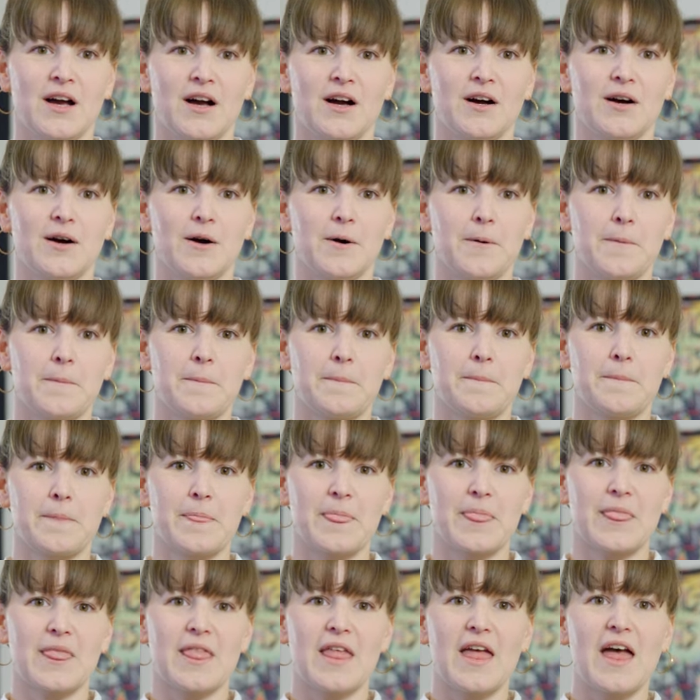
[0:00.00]

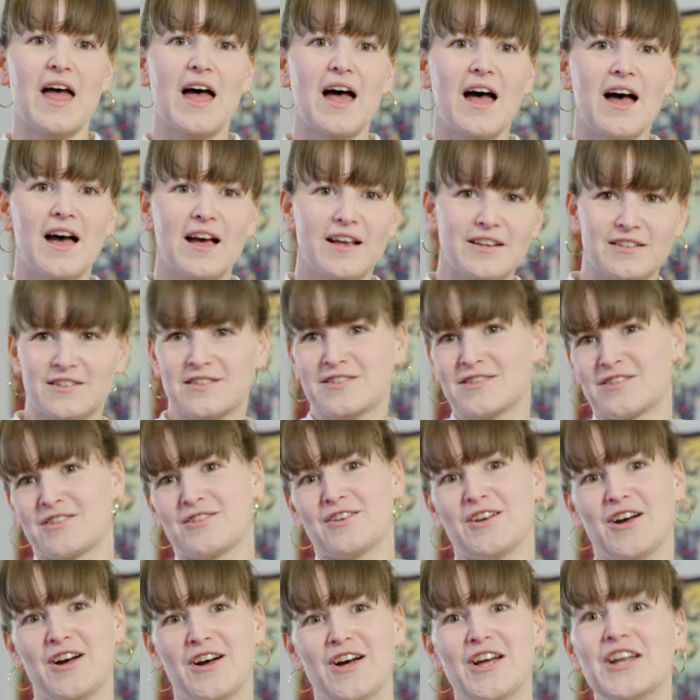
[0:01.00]
um,
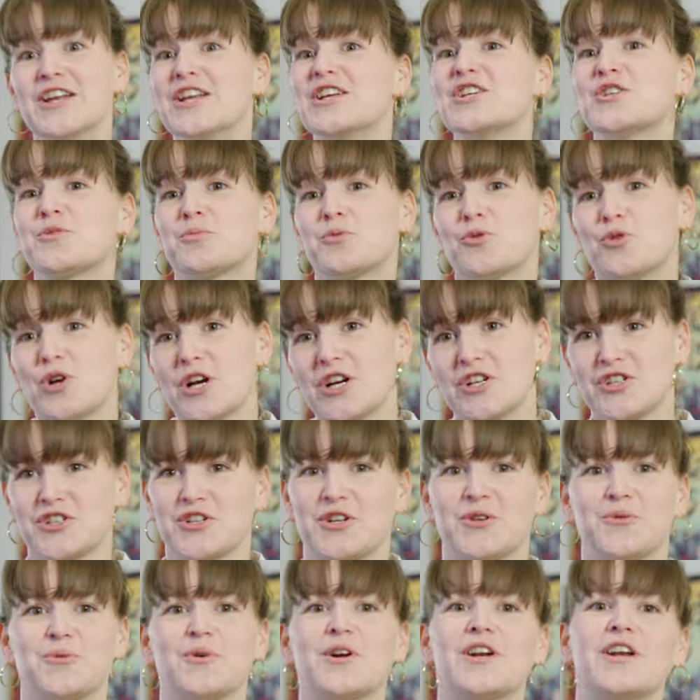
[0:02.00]
as an
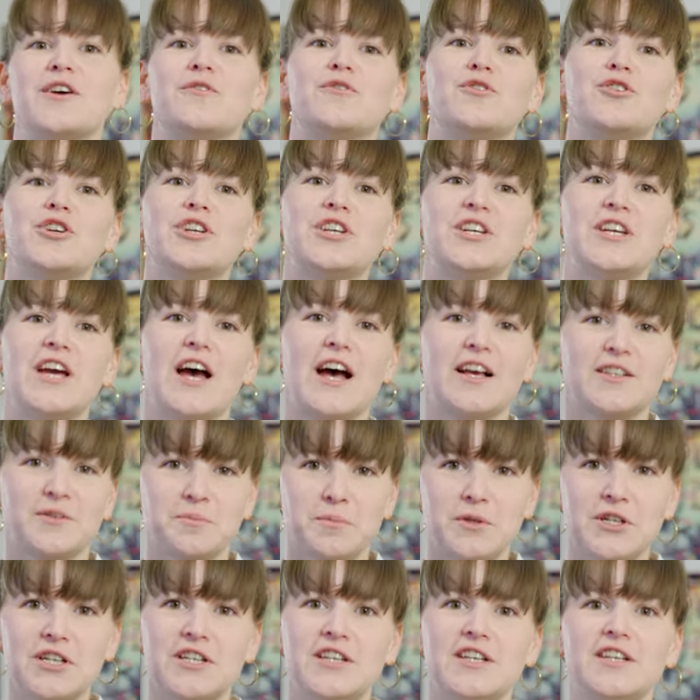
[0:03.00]
inspiration whenever he has
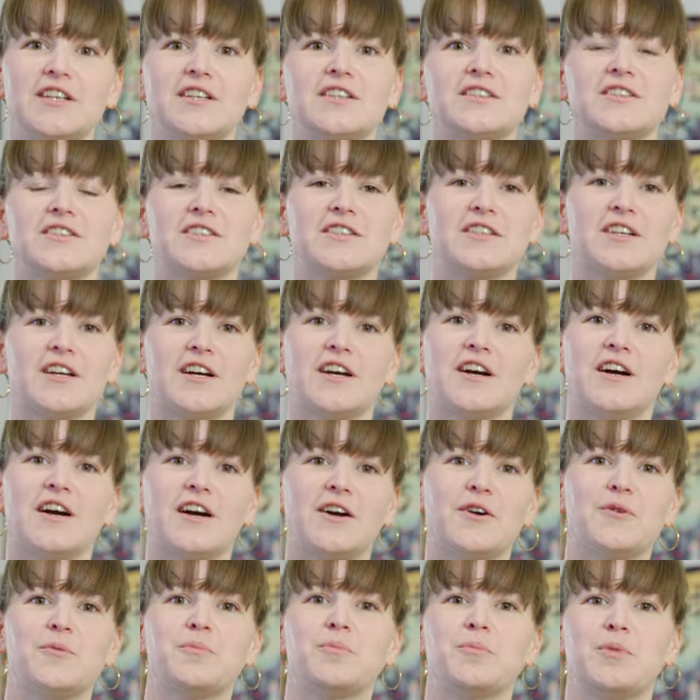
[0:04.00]
meetings.
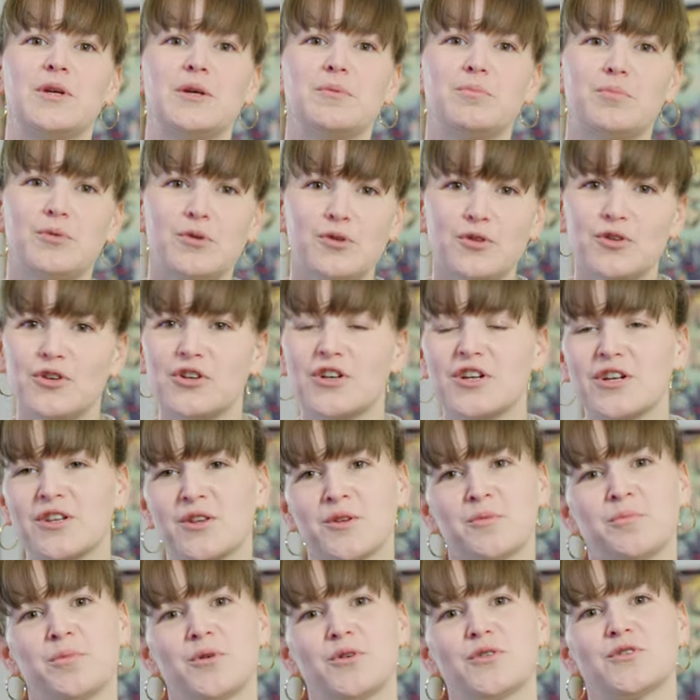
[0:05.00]
Uh, people look
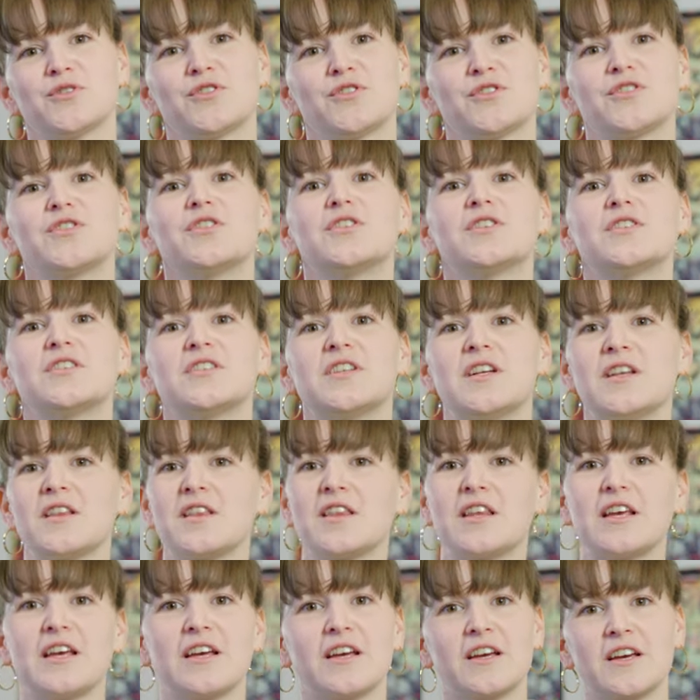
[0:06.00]
at the posters
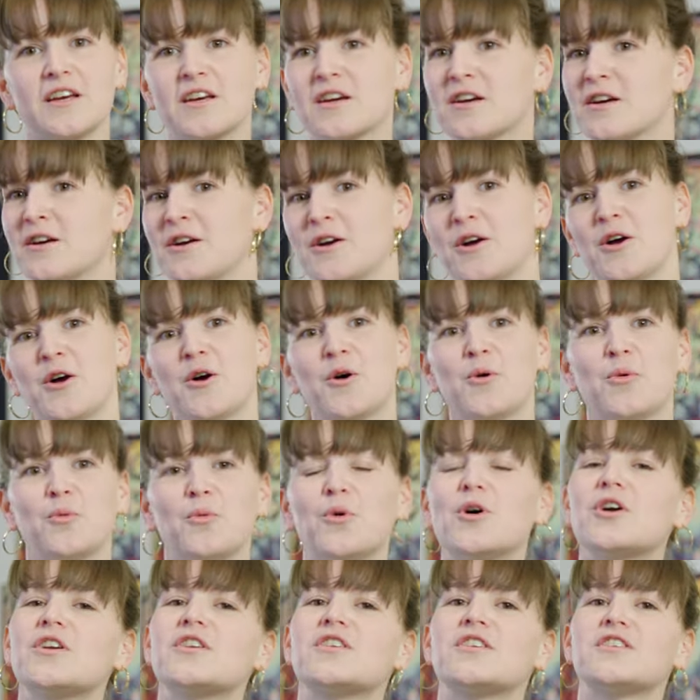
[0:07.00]
and think,
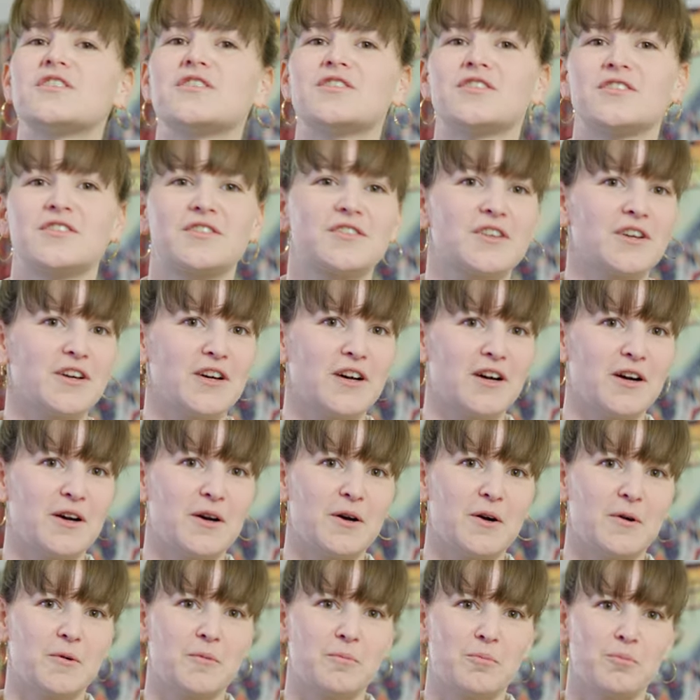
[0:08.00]
what does
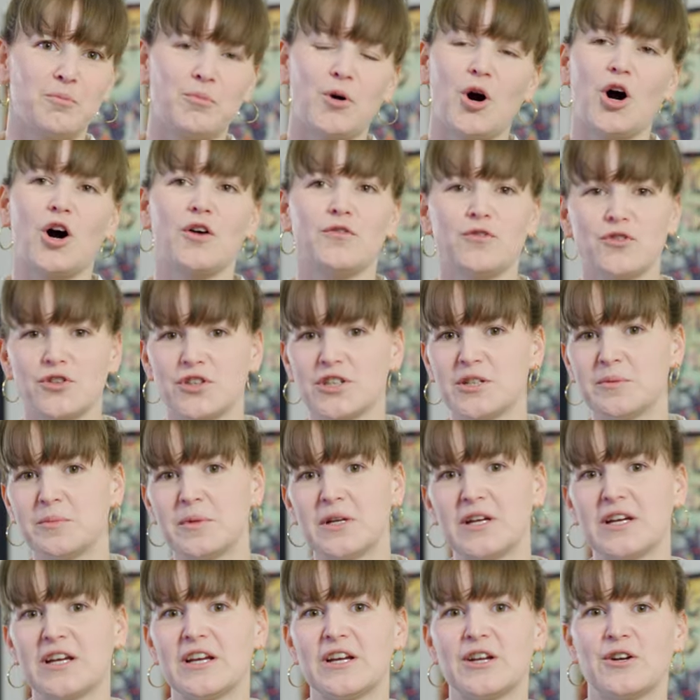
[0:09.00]
uh, poverty
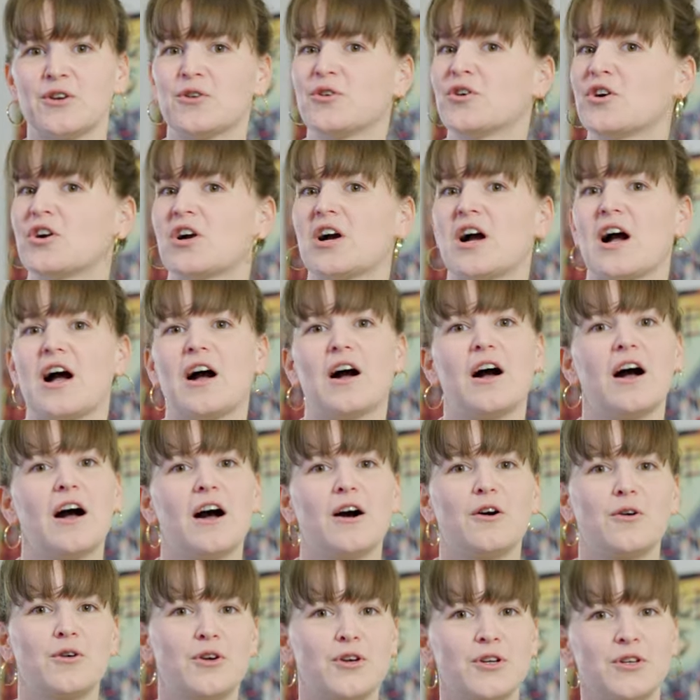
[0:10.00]
mean or how,
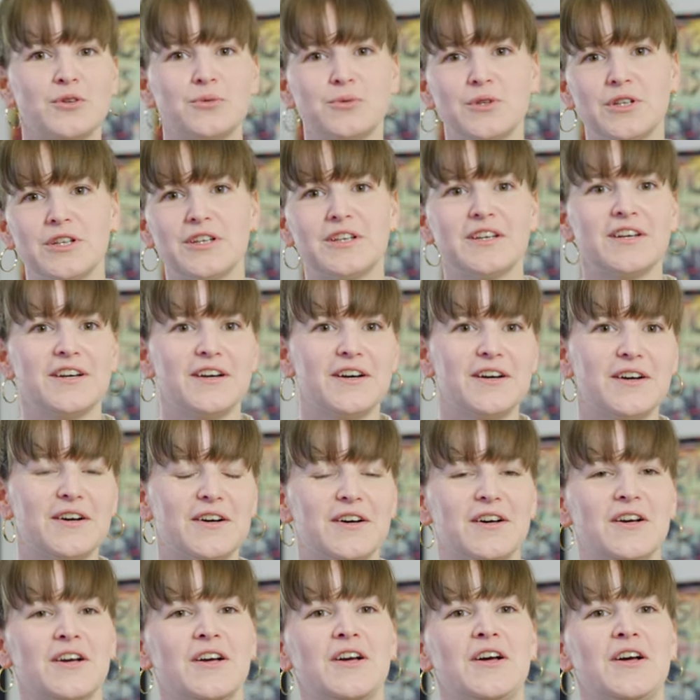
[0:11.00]
how could we uh,